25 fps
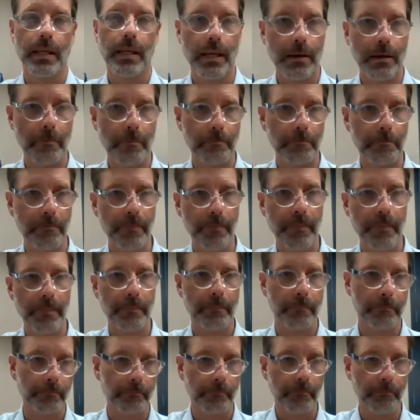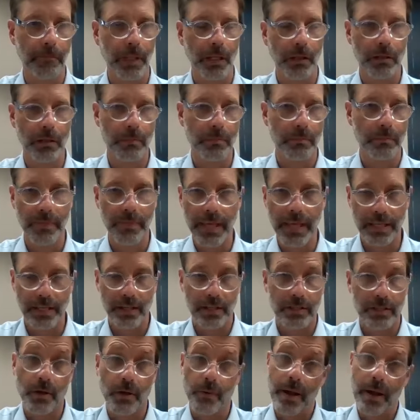They
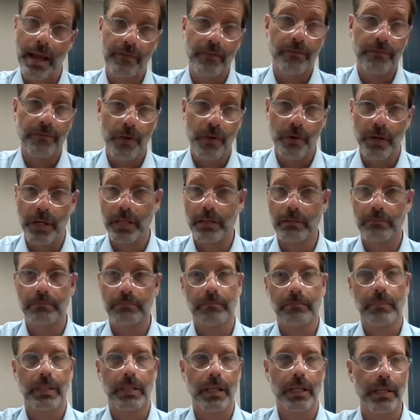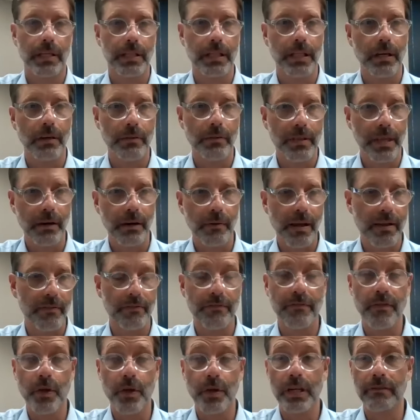just don't have a voting, they don't have
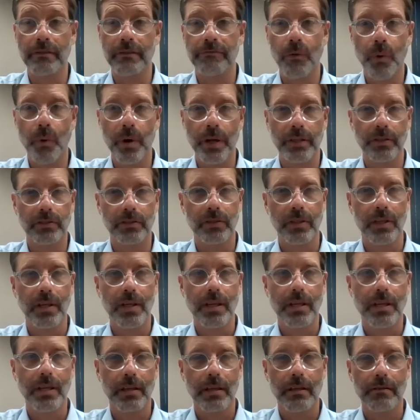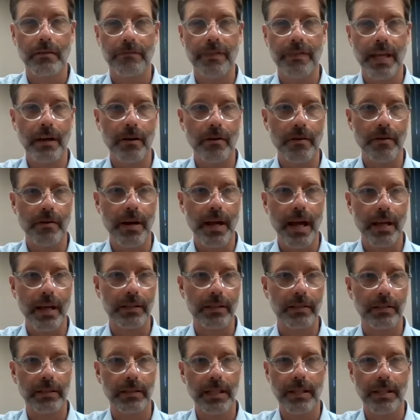a voting voice if they are
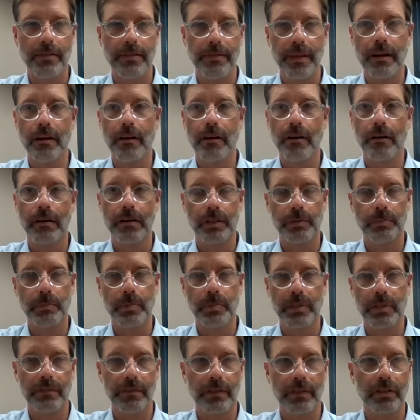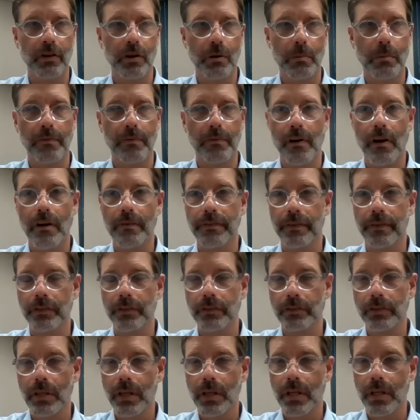not in their specific term of
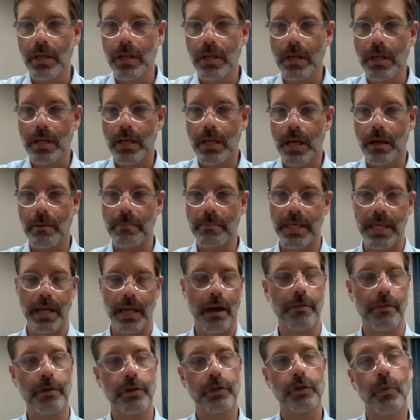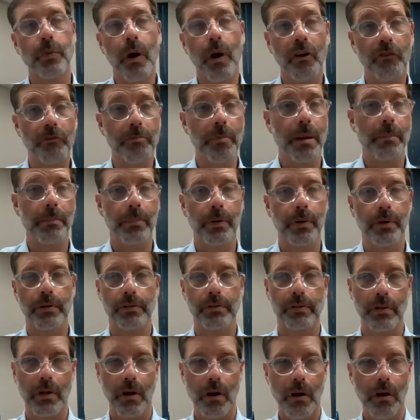office. The other 12
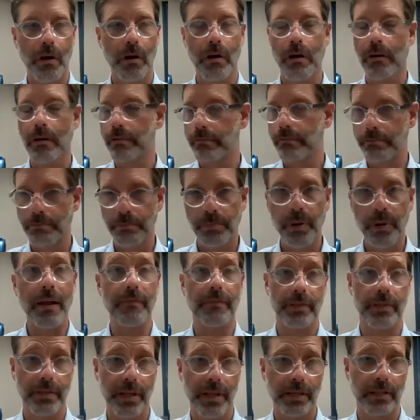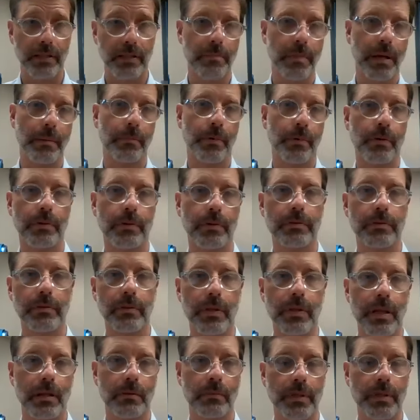members are private sector members,
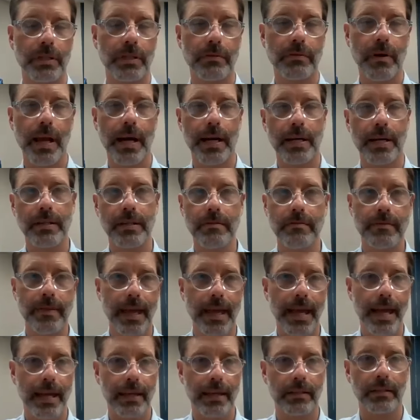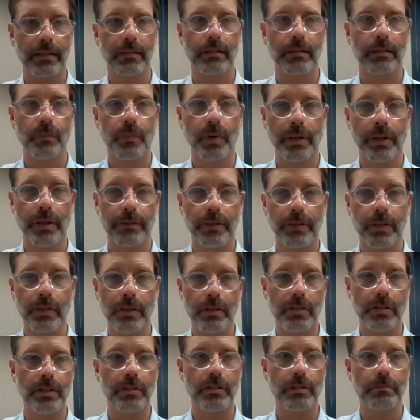and we try to do that with
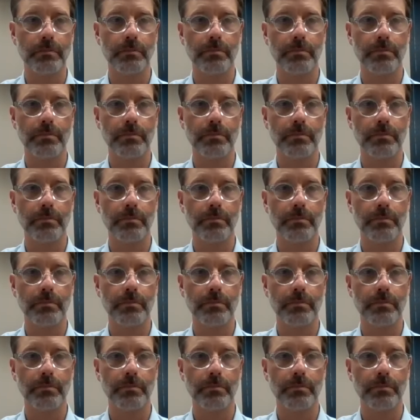good